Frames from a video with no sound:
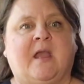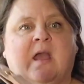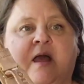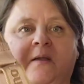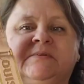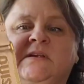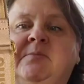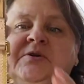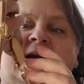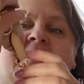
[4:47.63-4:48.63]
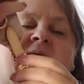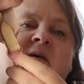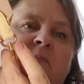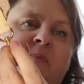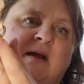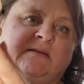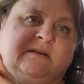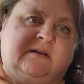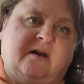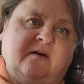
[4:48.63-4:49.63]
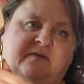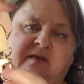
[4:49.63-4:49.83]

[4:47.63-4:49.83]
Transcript: I was able to get that plastic off of